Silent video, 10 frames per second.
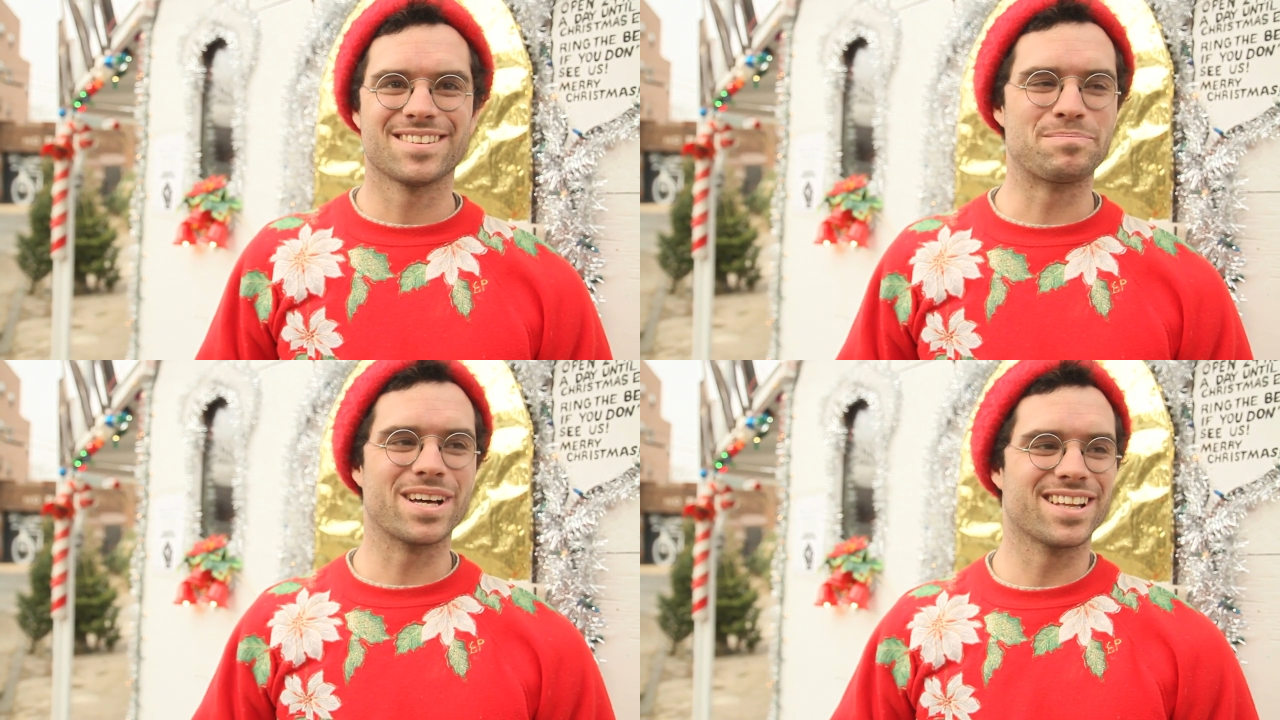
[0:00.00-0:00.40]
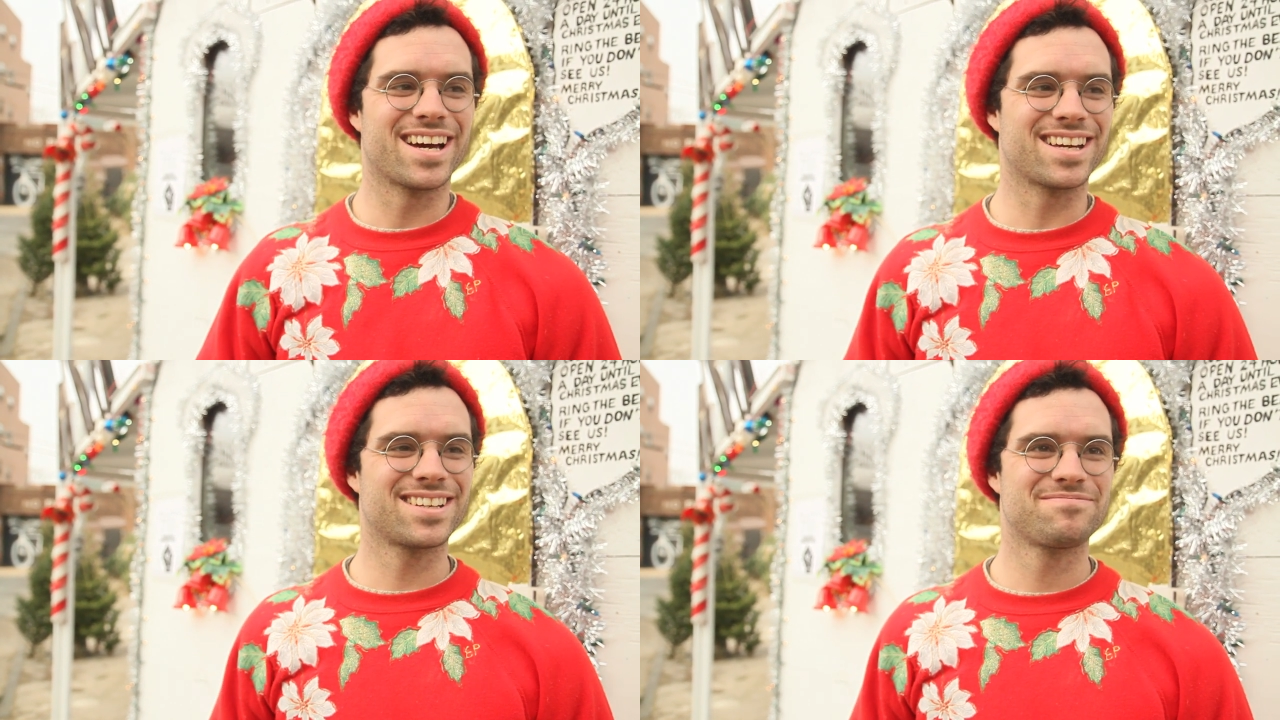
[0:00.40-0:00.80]
but
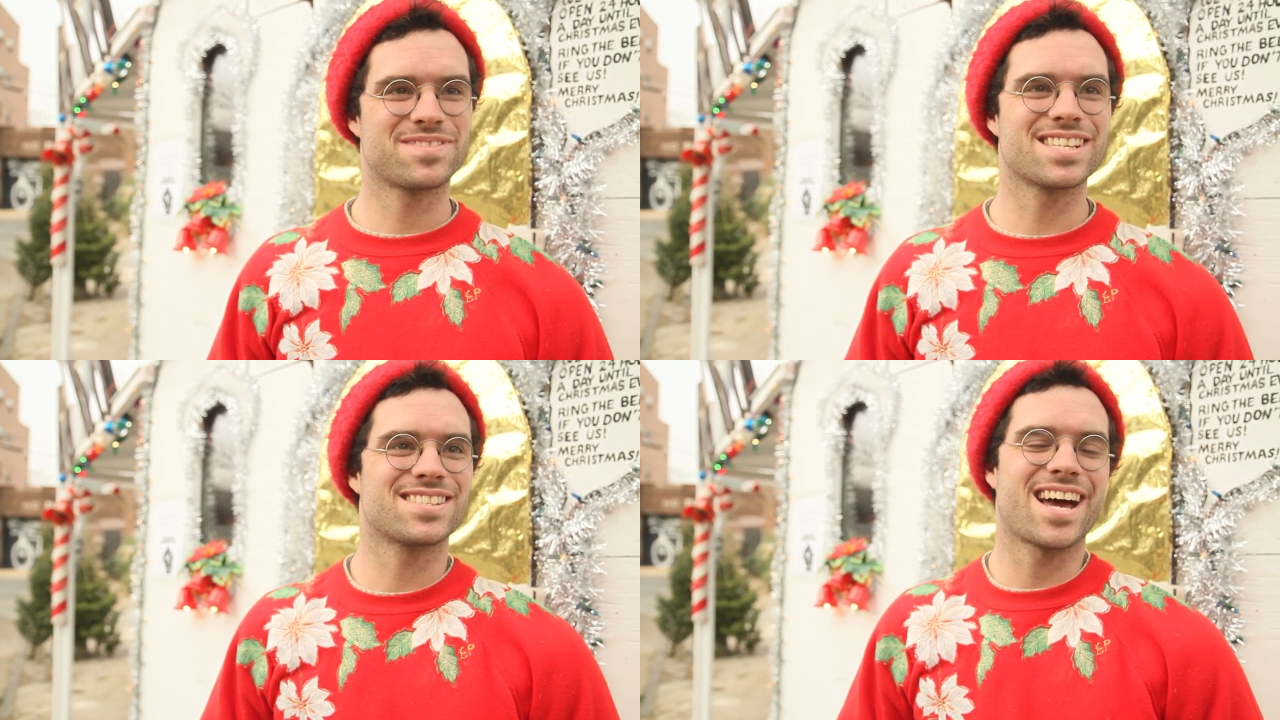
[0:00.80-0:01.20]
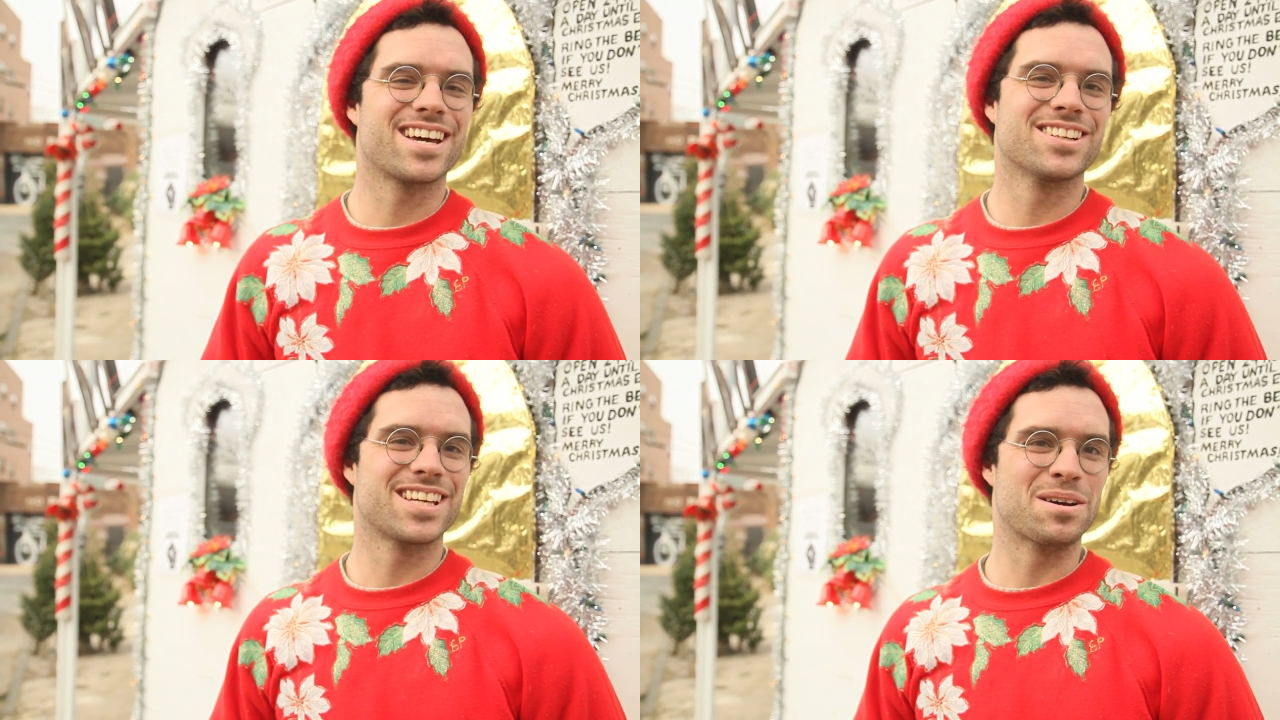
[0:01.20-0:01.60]
like
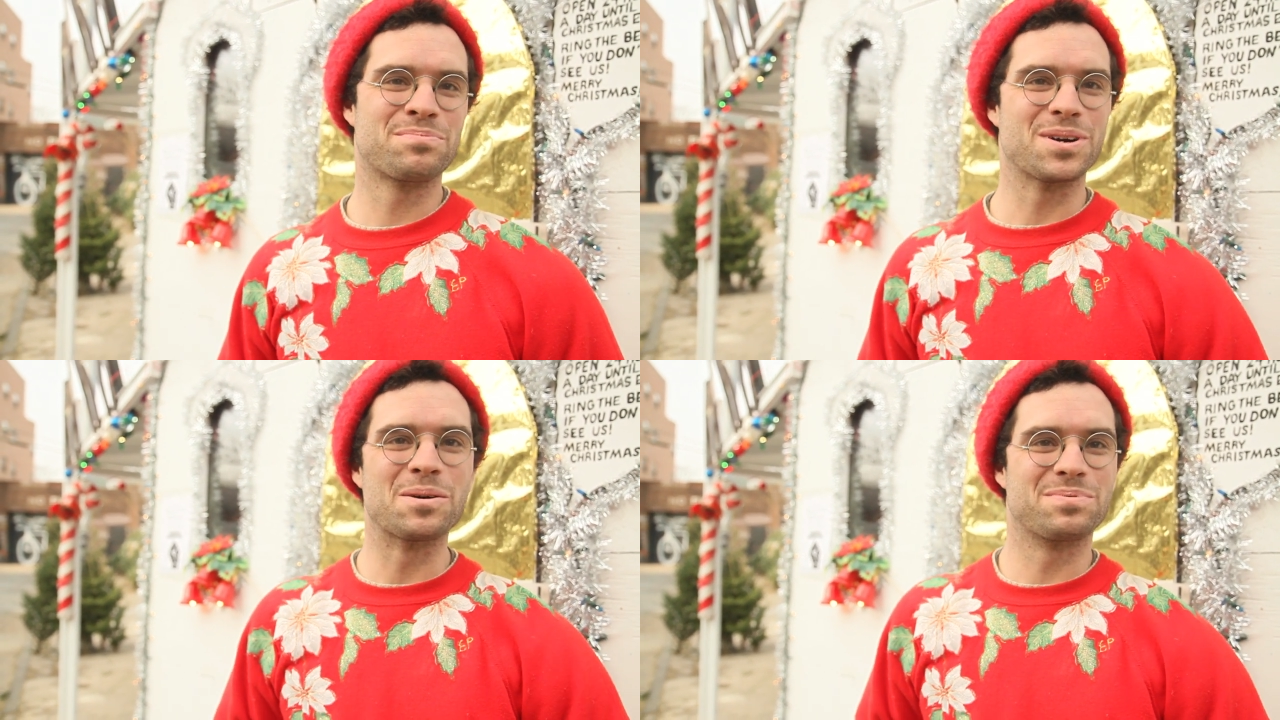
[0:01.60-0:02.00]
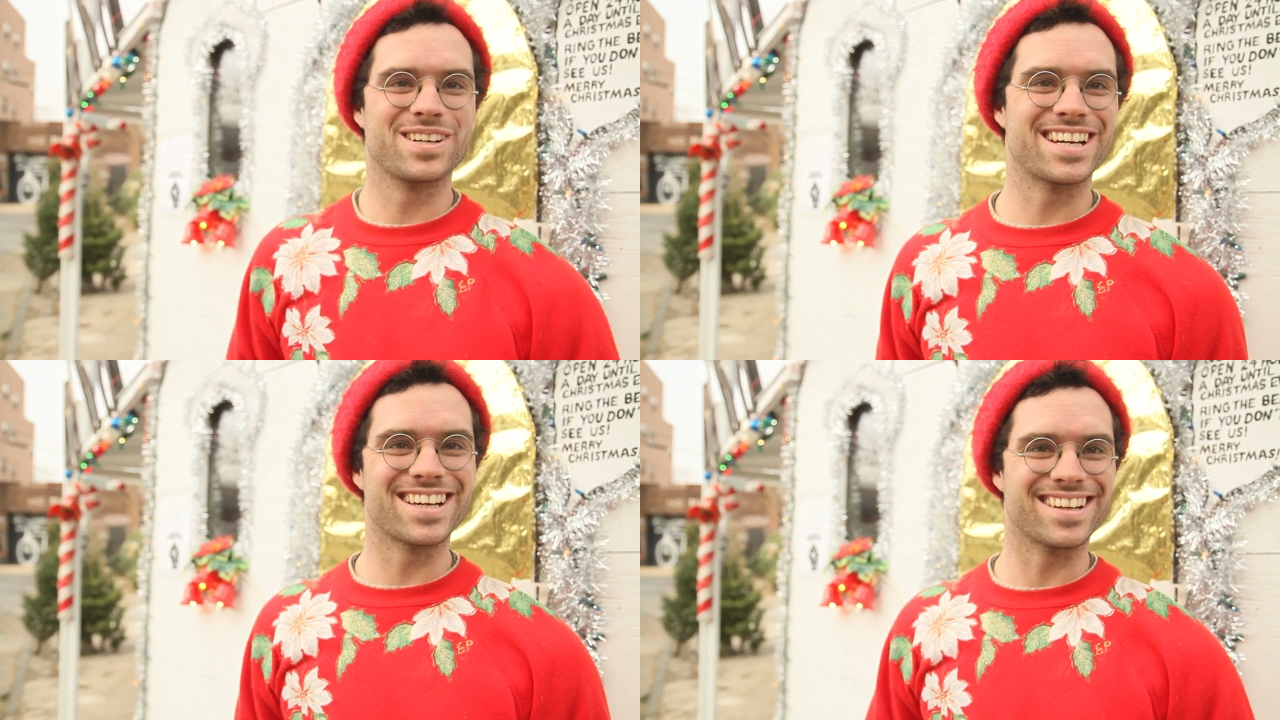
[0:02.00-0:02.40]
societally
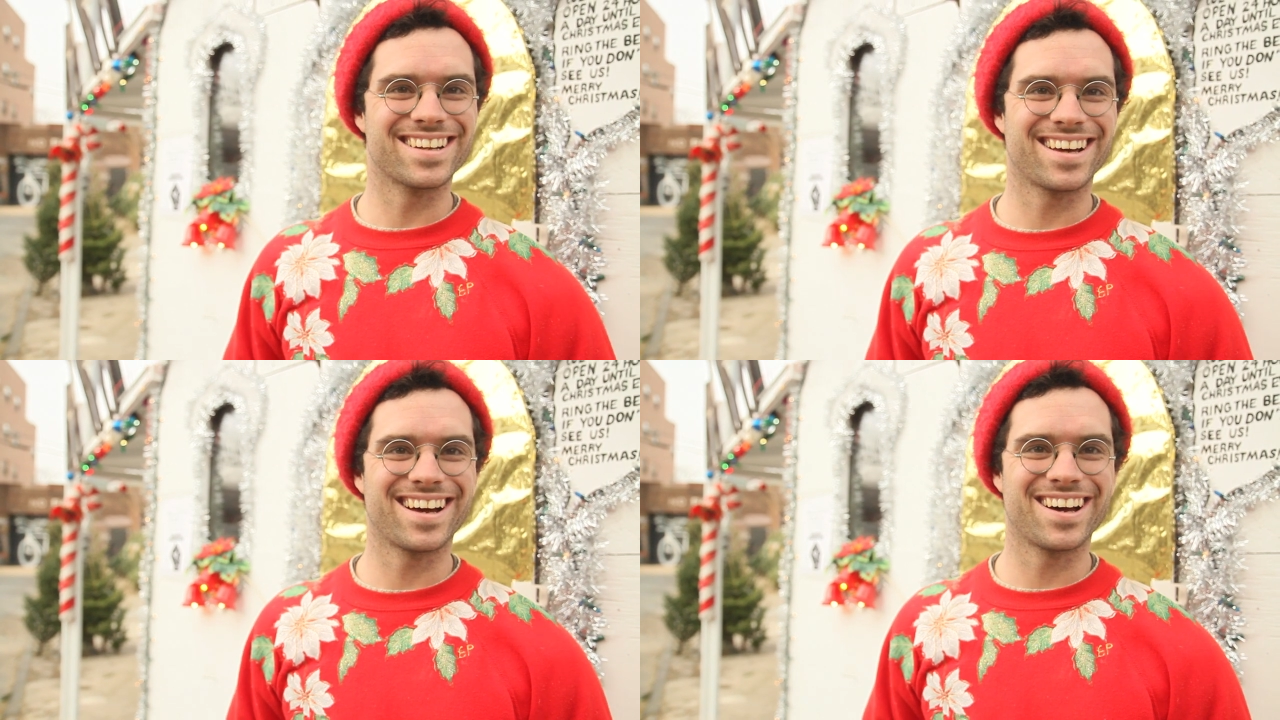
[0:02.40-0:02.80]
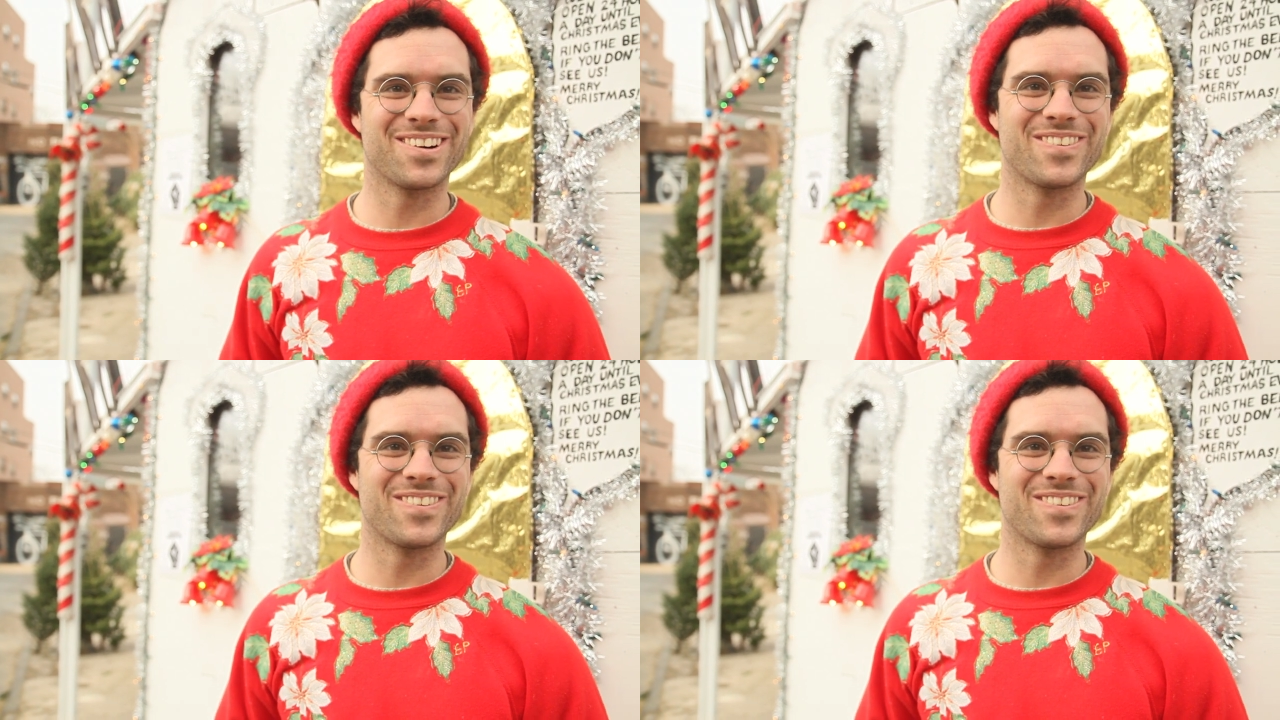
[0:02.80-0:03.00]
appropriate uh,